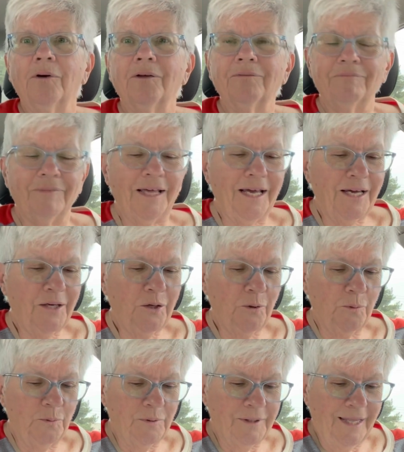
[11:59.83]
Well, thank
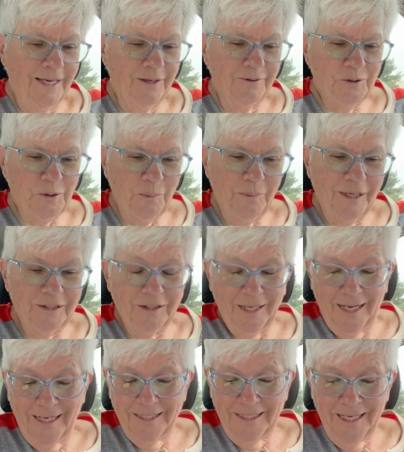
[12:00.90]
you. Thank you so much.
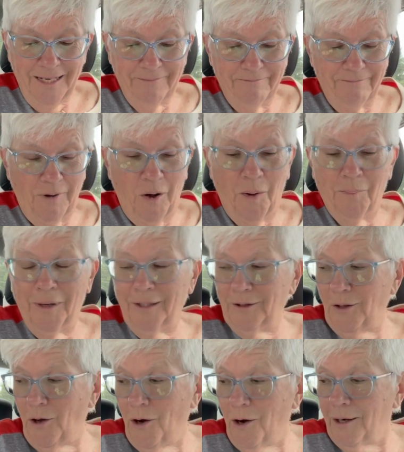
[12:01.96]
Like I said, all
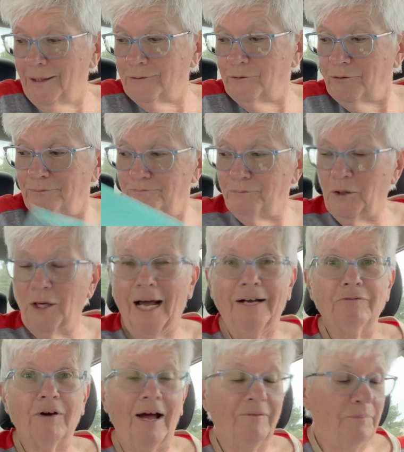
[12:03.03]
month long, I
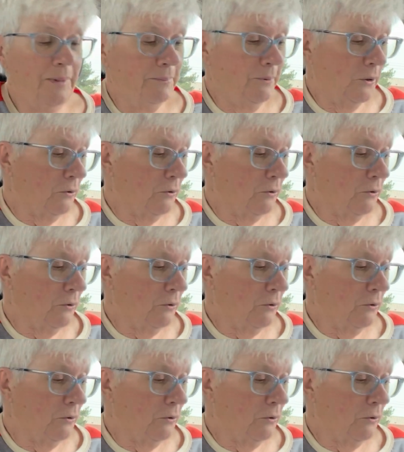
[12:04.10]
drive people